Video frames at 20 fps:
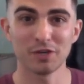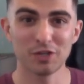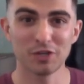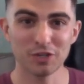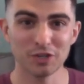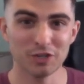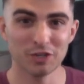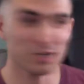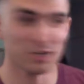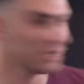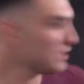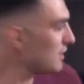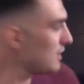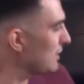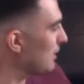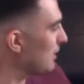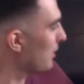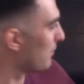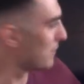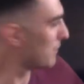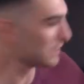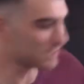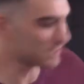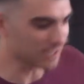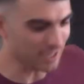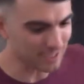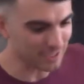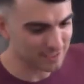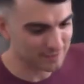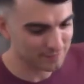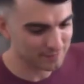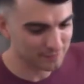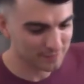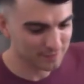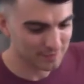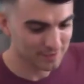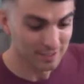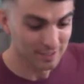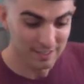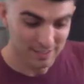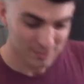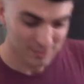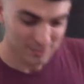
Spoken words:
good number talk. So